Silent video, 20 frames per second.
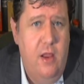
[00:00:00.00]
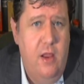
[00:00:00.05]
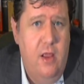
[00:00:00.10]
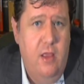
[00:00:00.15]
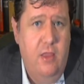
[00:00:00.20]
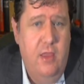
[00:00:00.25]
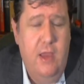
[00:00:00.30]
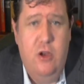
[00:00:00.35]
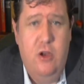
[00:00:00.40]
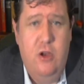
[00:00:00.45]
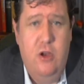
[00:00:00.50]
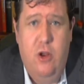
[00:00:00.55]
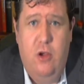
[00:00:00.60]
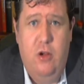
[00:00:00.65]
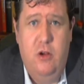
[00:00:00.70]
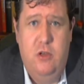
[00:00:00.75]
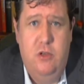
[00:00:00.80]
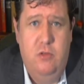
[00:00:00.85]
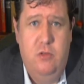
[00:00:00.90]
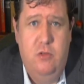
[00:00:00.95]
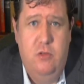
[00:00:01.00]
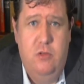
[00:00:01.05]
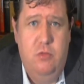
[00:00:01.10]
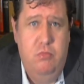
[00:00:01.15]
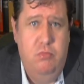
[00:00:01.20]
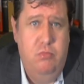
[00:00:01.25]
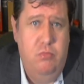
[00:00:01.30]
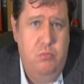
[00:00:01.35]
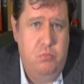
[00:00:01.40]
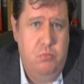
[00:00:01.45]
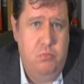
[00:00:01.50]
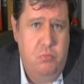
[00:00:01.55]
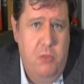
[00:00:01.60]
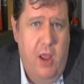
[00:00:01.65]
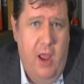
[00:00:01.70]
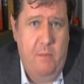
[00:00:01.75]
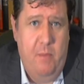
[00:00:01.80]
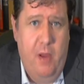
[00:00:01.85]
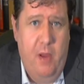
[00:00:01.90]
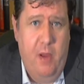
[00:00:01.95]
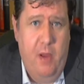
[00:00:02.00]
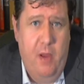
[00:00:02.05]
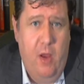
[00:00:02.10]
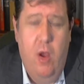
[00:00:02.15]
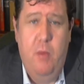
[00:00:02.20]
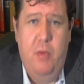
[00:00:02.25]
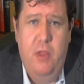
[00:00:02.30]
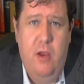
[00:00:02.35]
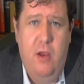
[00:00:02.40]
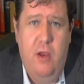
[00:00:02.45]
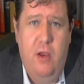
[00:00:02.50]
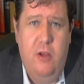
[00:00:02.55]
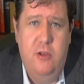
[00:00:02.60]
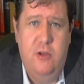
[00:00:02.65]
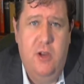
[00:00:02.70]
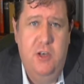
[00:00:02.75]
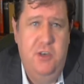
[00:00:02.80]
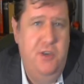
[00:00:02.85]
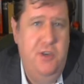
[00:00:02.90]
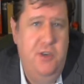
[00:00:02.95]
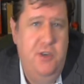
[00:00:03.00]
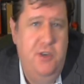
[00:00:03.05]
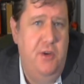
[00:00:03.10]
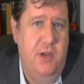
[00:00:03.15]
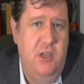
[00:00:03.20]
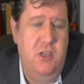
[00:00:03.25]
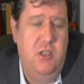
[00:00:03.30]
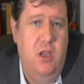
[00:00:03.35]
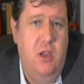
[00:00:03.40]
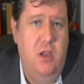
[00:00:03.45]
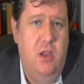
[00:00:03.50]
These lords had power, but they also had duties.